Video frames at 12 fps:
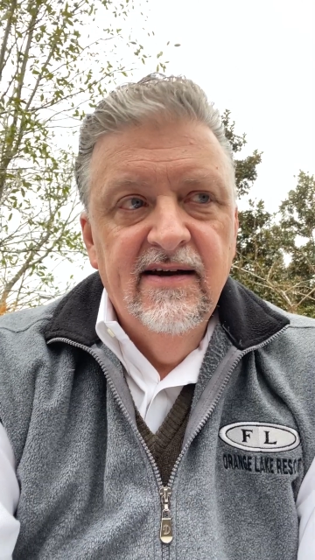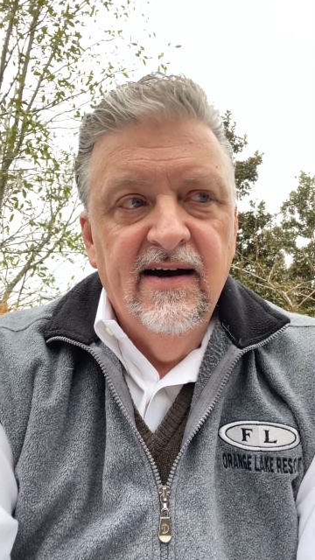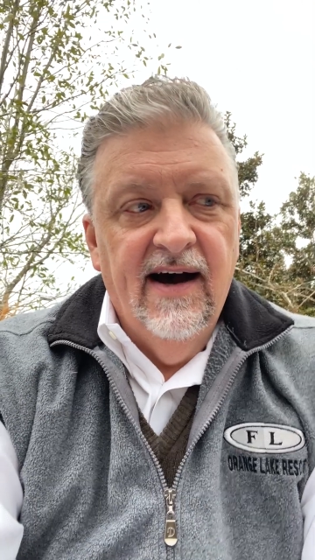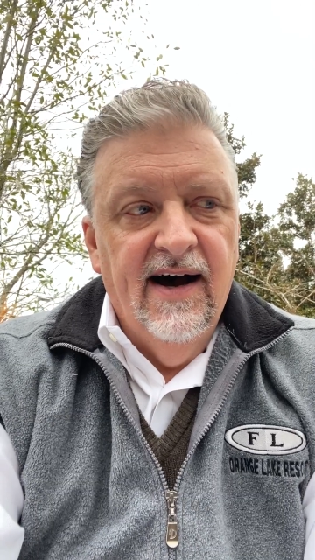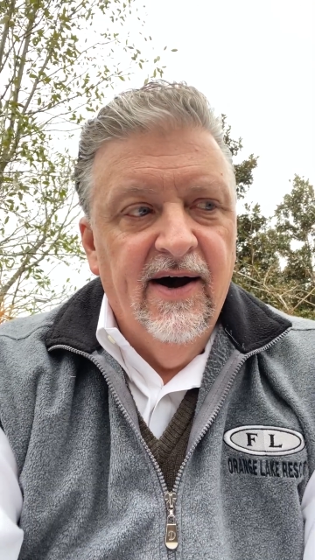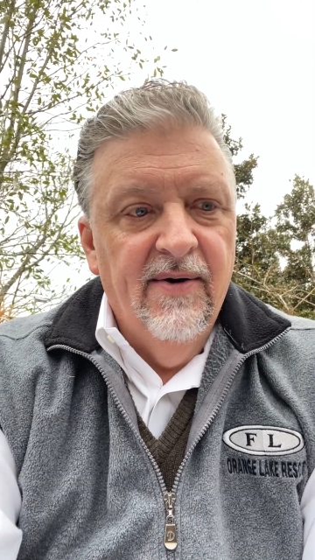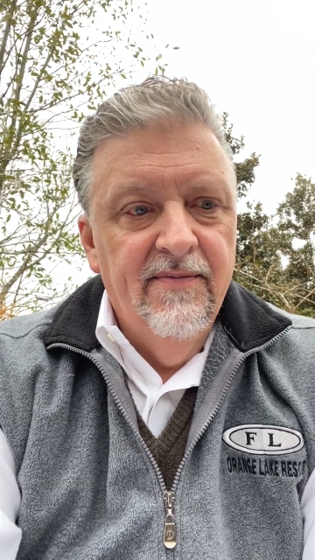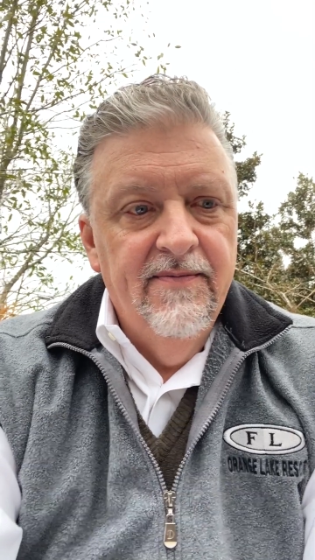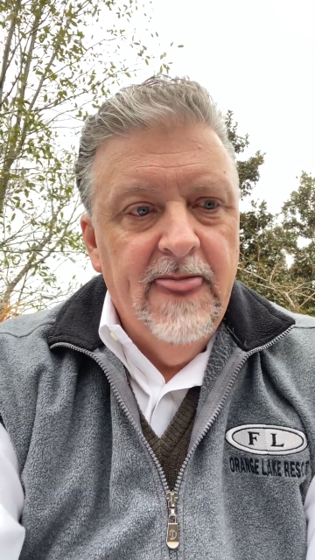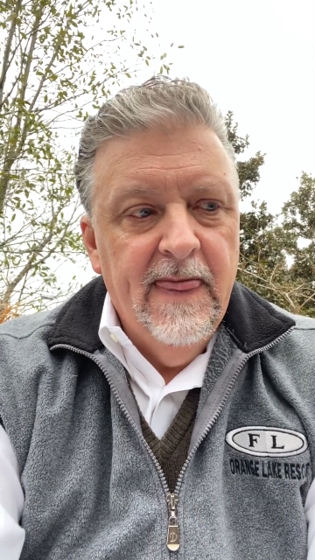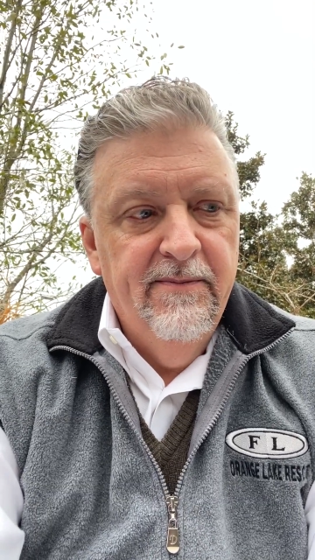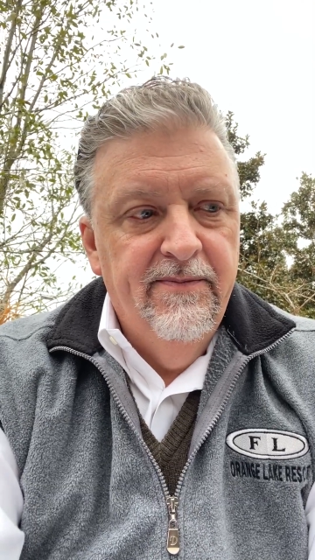So I'm
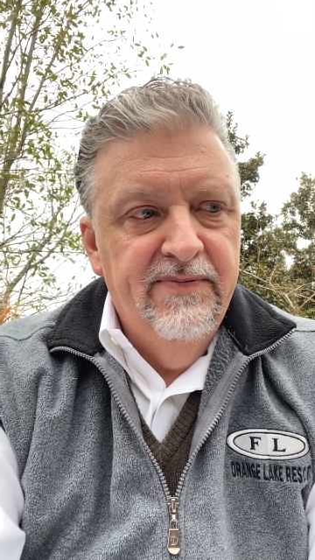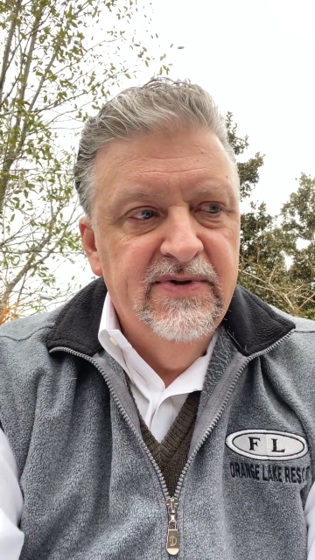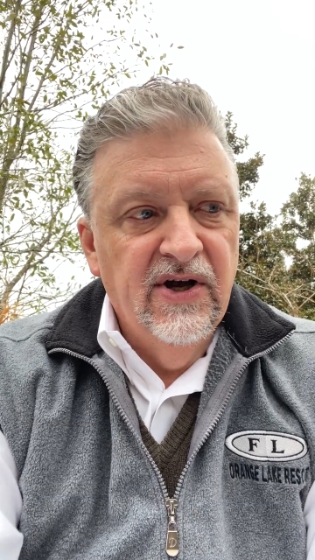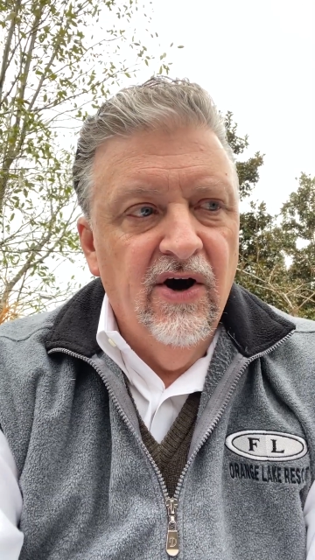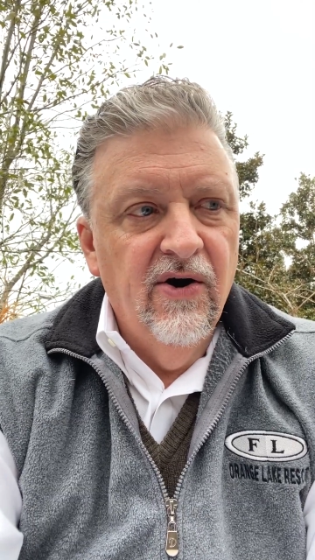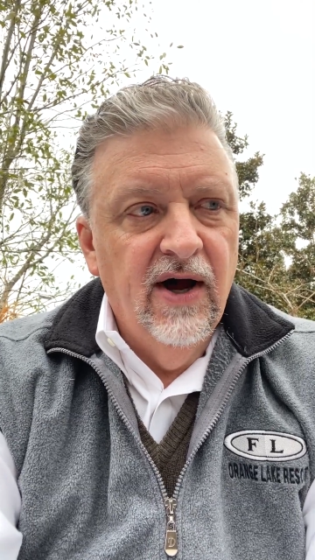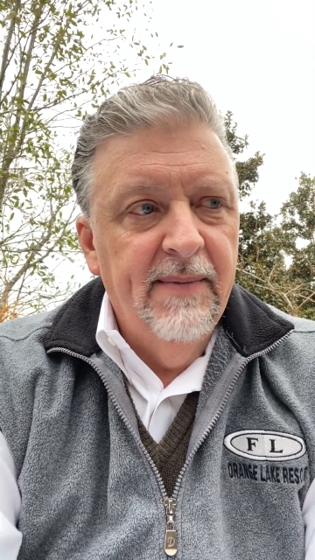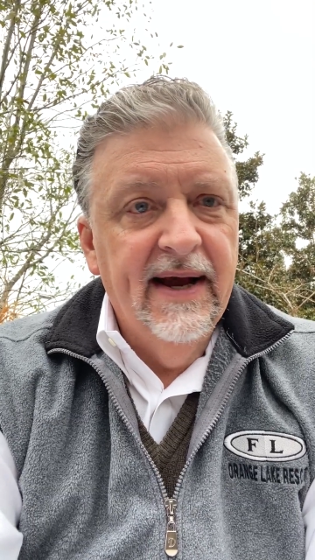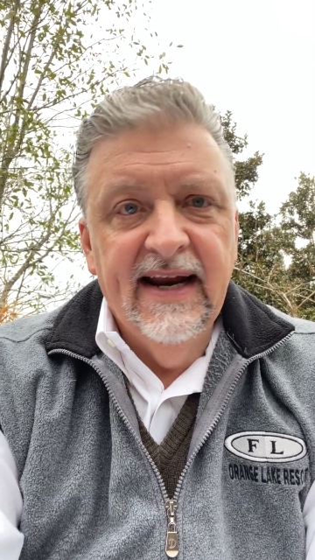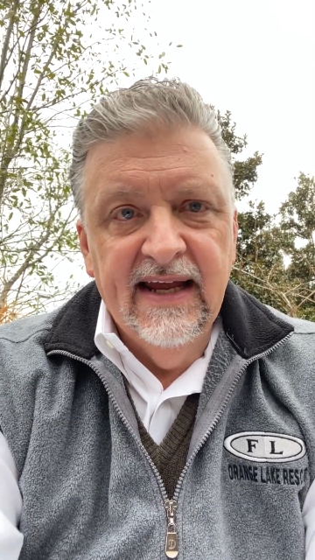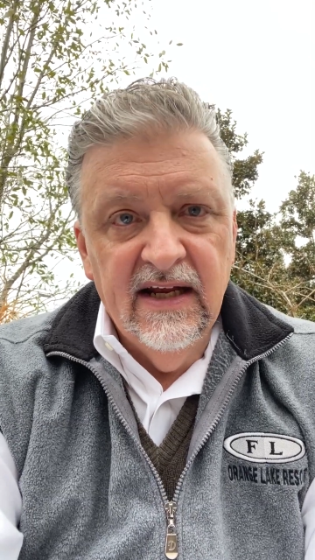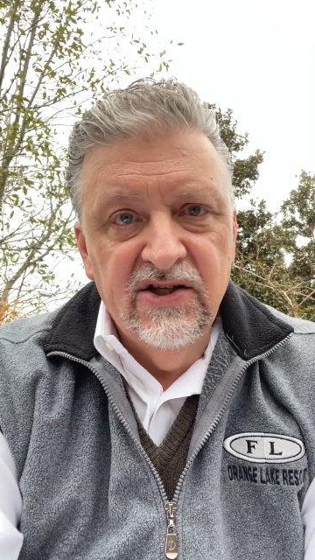not
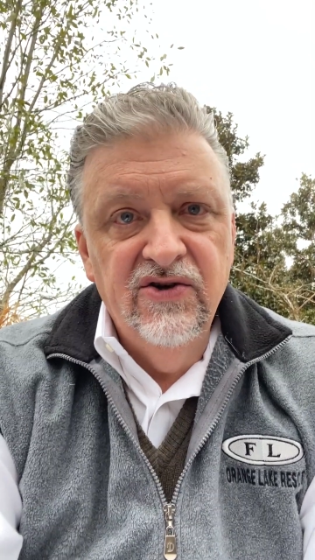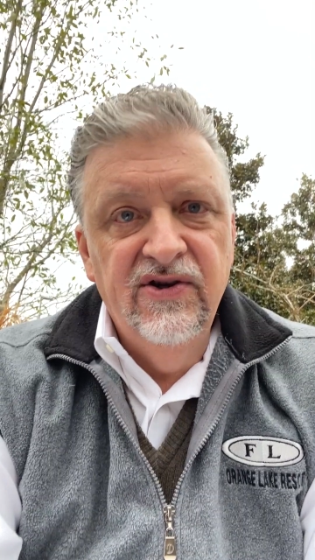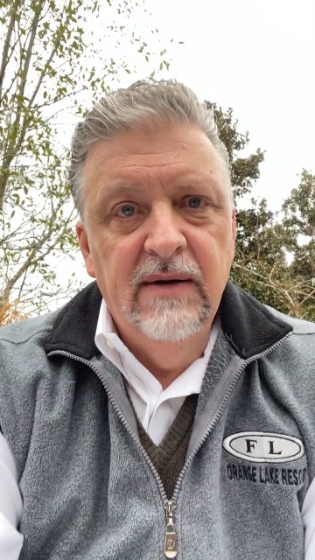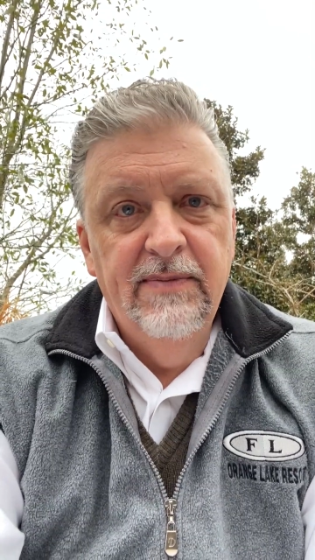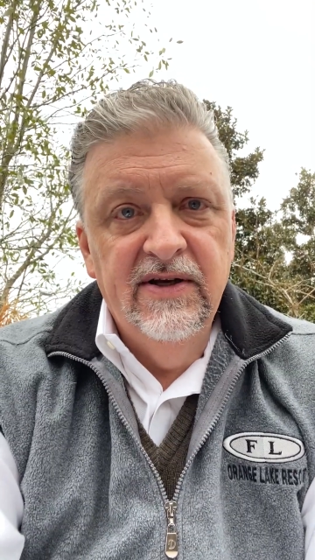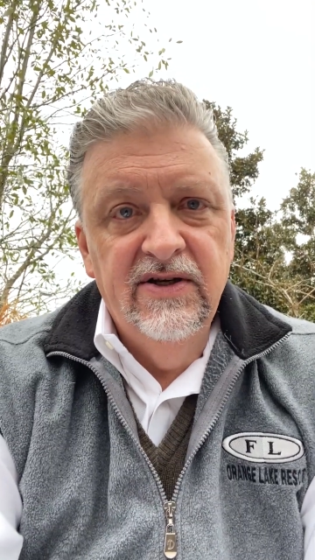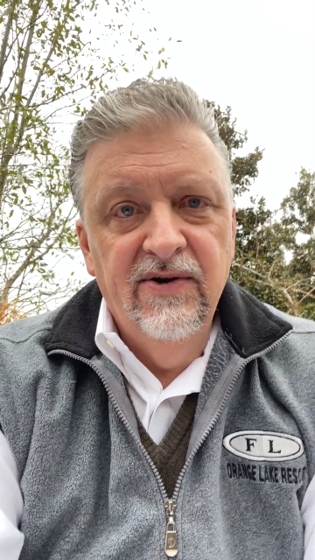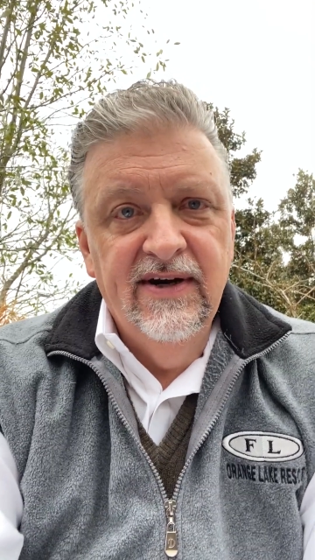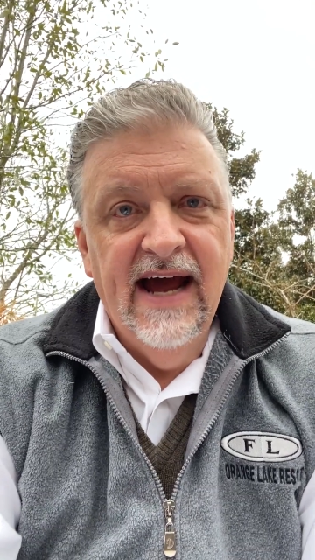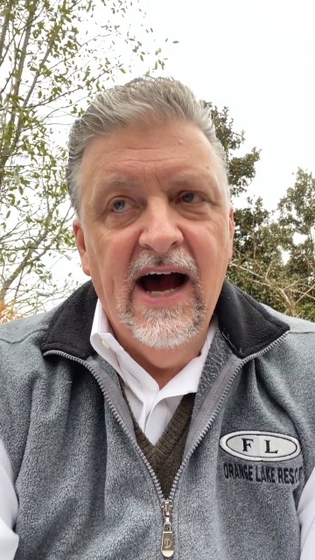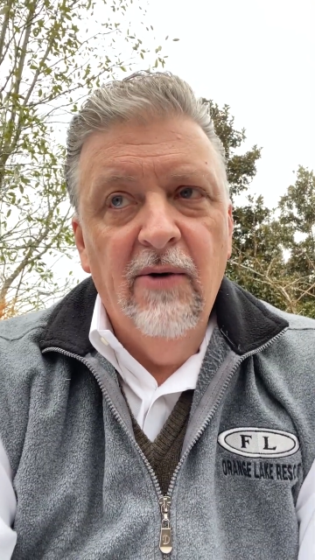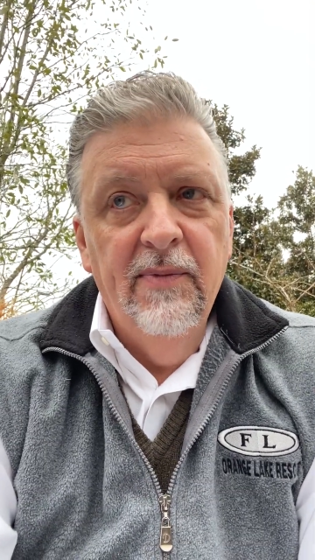going to get too deep into it now,